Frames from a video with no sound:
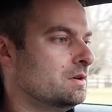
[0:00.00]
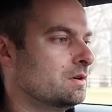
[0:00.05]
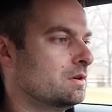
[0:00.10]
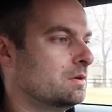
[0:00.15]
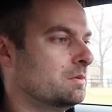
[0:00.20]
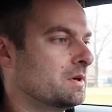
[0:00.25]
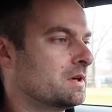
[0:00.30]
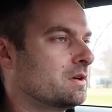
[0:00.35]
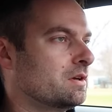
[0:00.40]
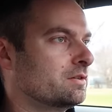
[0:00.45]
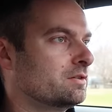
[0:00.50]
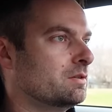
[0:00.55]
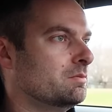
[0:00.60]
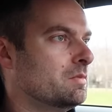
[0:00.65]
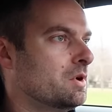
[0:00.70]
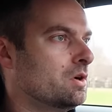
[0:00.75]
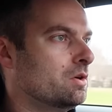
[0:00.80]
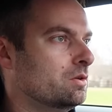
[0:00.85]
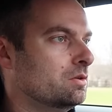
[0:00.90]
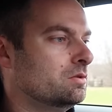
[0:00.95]
Go to my custom
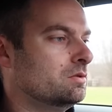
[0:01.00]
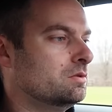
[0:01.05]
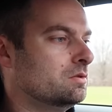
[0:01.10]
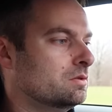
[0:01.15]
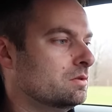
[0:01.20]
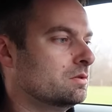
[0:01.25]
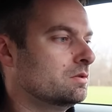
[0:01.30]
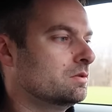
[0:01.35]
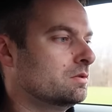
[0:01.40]
mode.